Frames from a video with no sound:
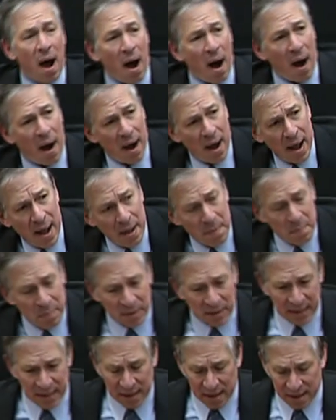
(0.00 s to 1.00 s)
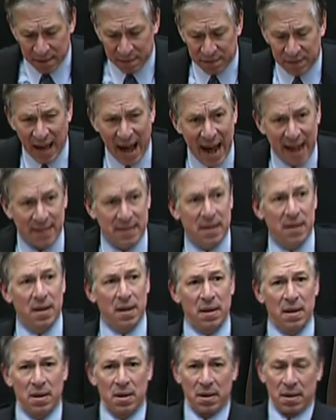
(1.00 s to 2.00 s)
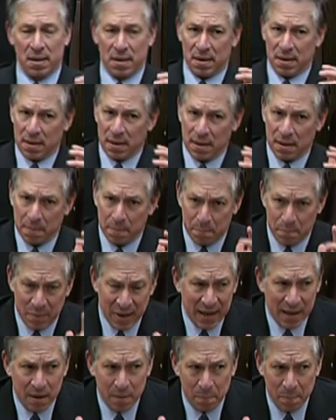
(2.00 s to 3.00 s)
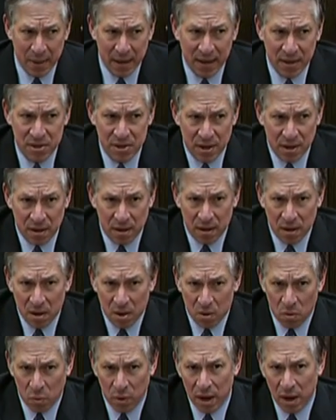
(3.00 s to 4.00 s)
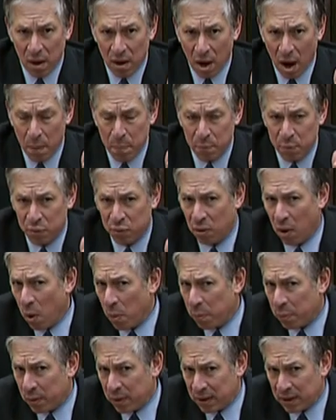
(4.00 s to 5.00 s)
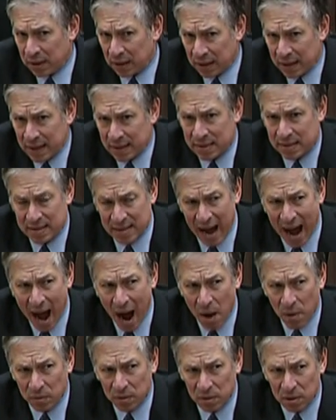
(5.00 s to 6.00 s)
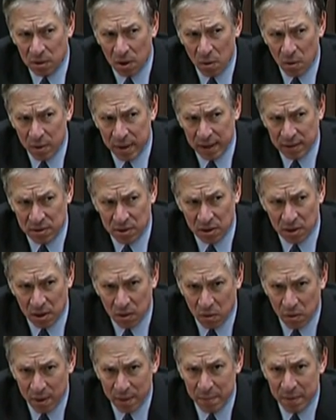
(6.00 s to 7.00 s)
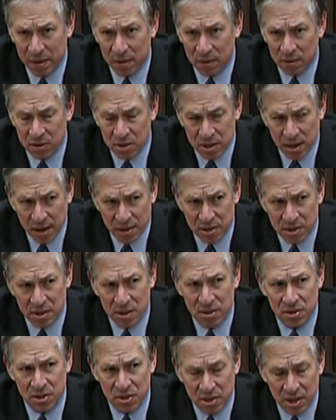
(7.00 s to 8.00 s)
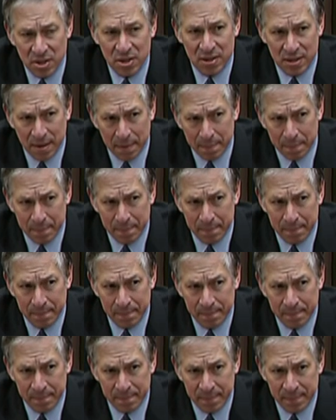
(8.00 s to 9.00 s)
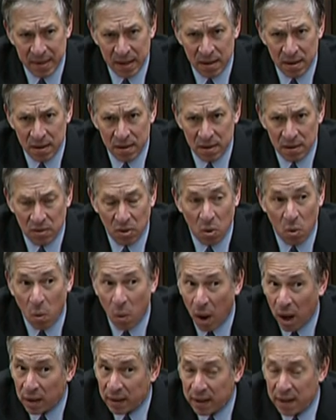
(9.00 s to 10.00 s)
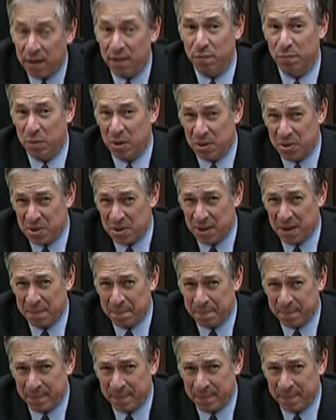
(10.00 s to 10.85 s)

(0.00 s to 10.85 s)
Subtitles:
I believe that, big picture, we are appropriately downloading to the criminal justice system the quality of mercy